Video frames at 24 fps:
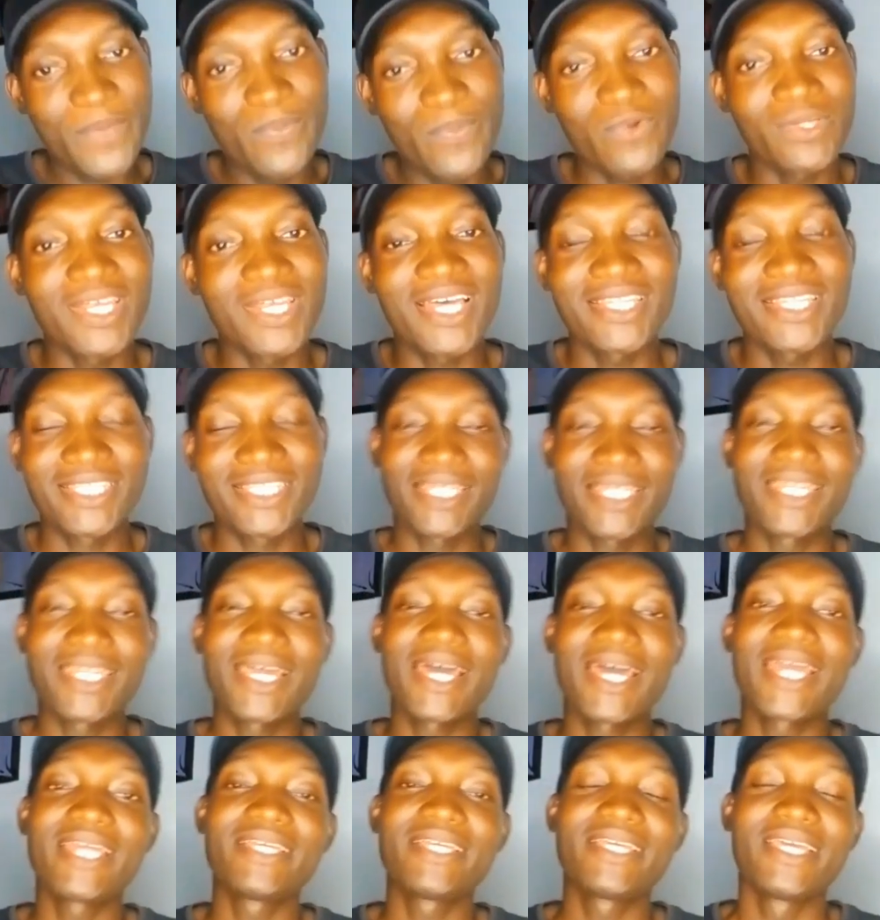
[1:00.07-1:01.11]
people that
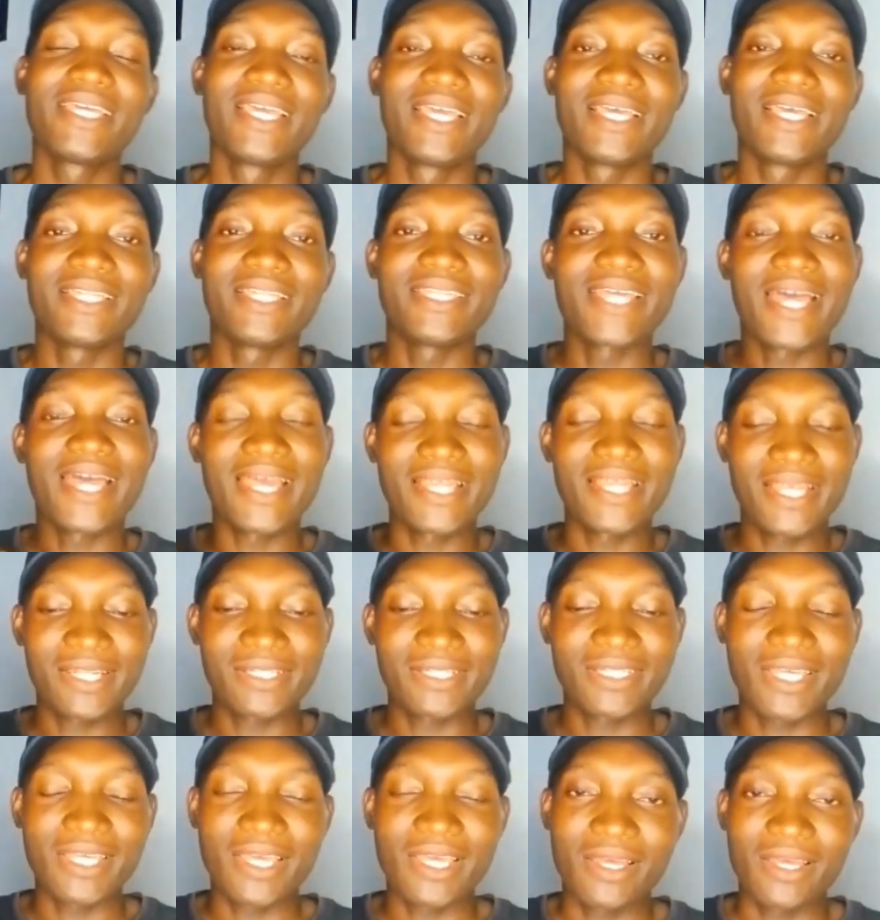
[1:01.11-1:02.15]
deny
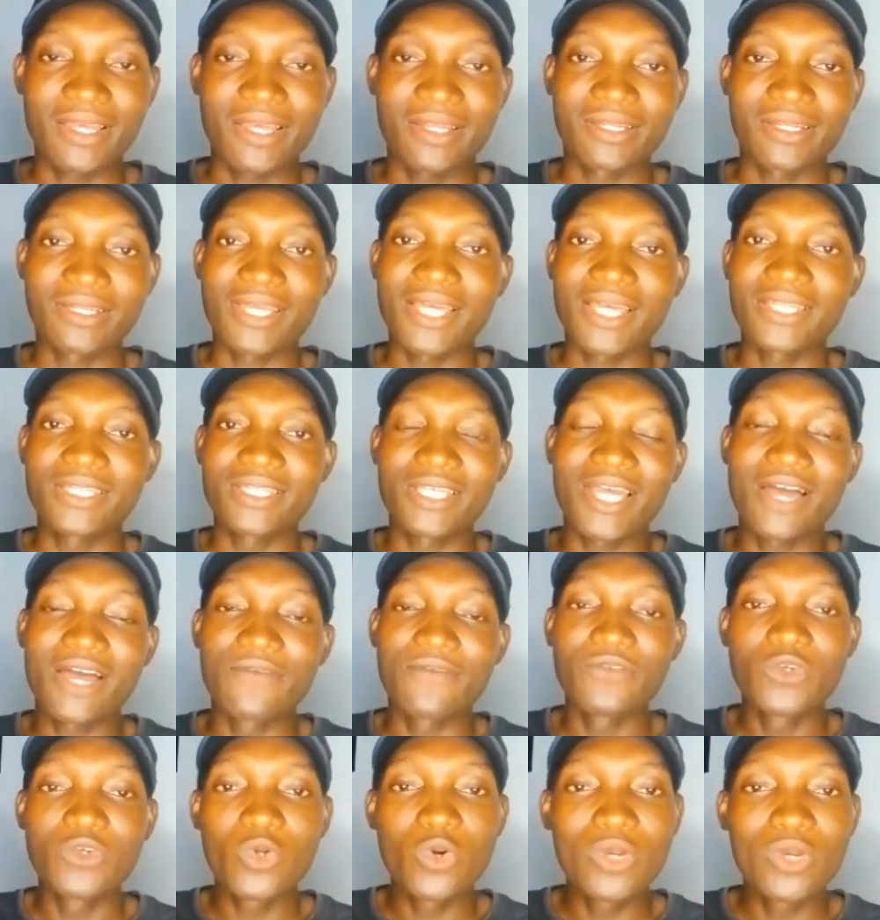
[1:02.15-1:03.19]
that they
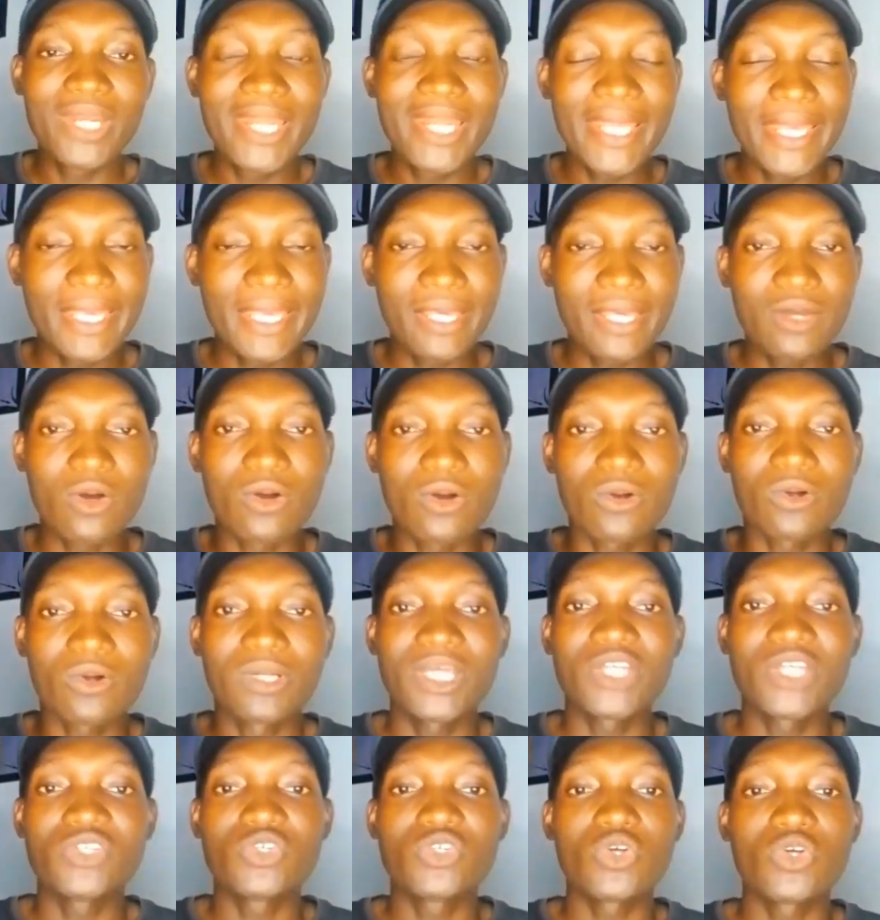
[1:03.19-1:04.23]
have no link or
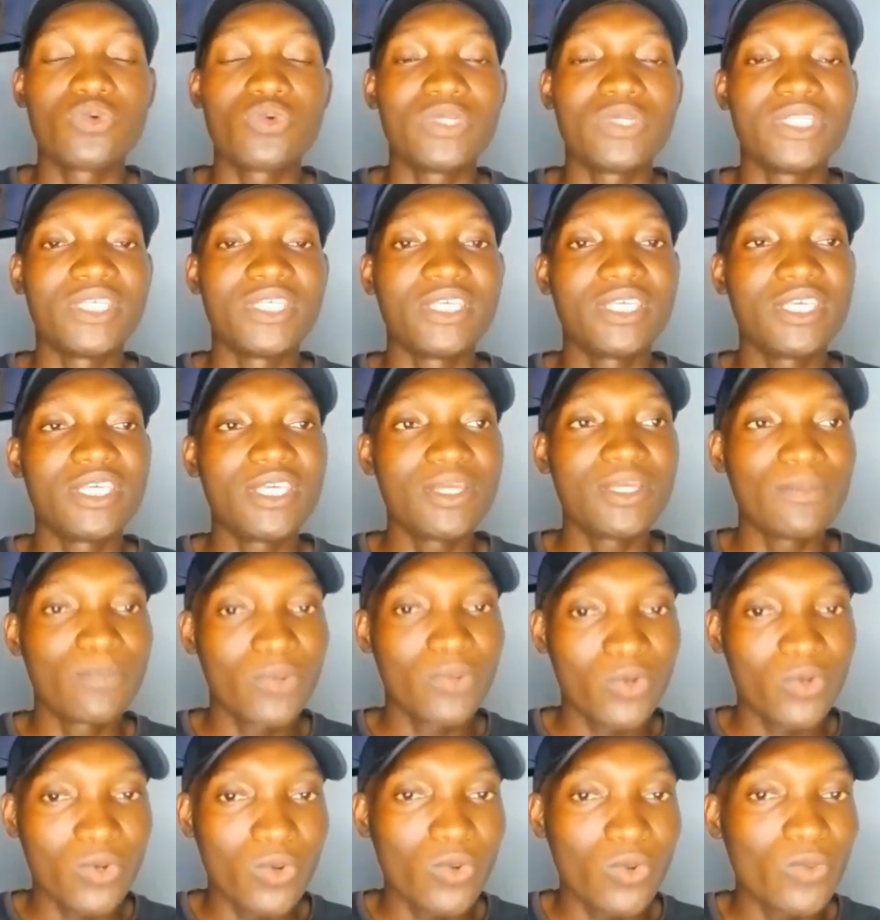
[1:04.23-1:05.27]
connection with the
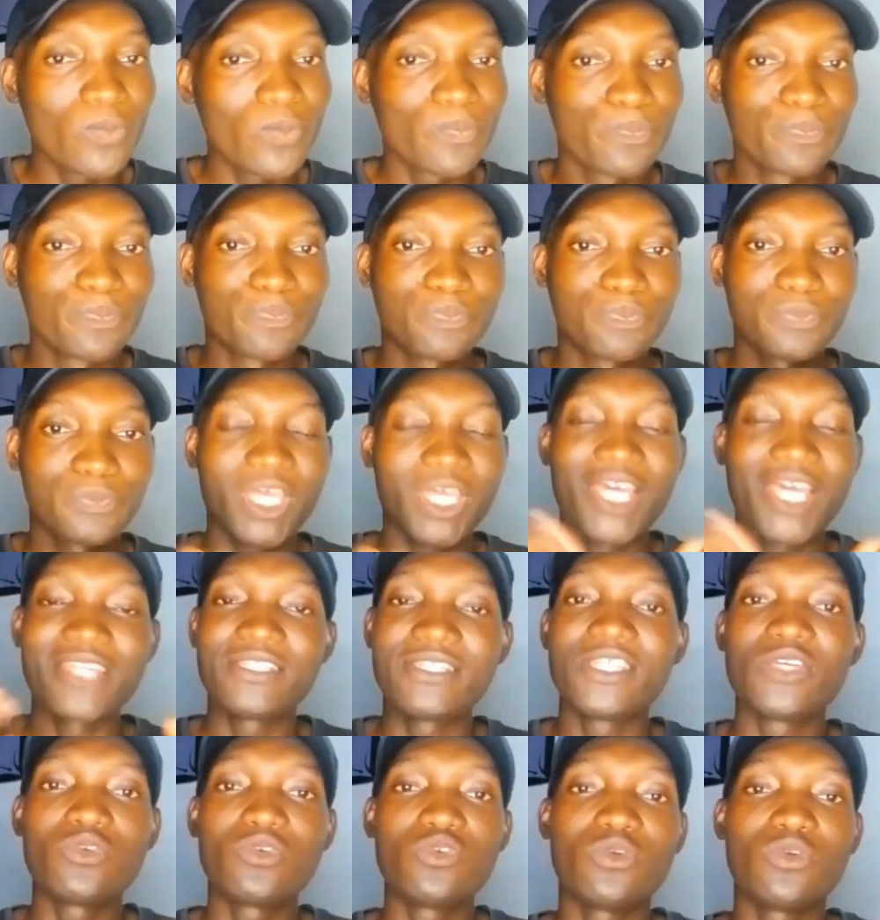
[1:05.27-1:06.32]
Igbo
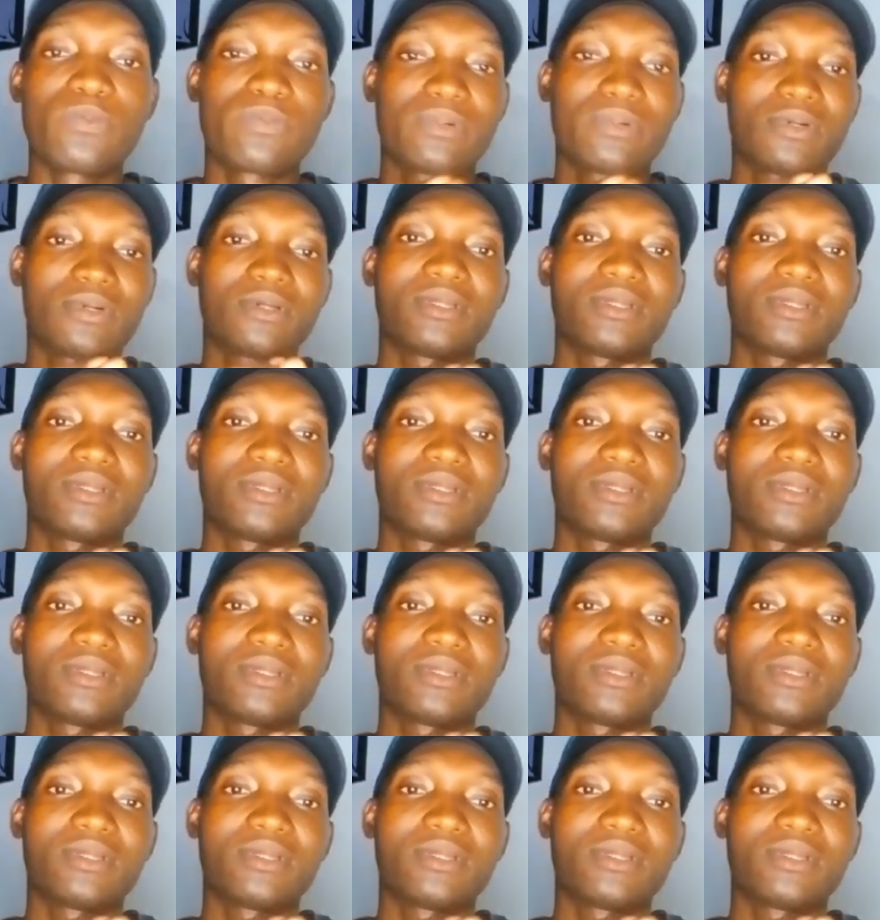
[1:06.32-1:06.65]
ethnic group.